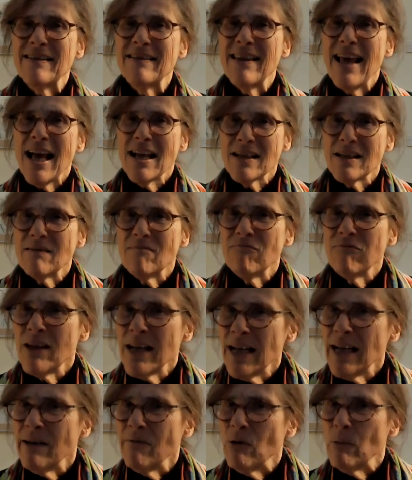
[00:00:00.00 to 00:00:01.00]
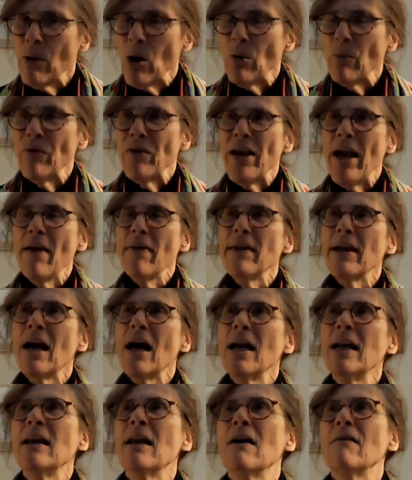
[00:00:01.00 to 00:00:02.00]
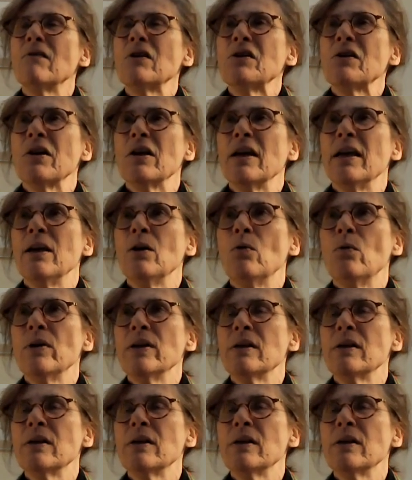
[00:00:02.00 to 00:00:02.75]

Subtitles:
That's really remarkable. The other thing I love is that he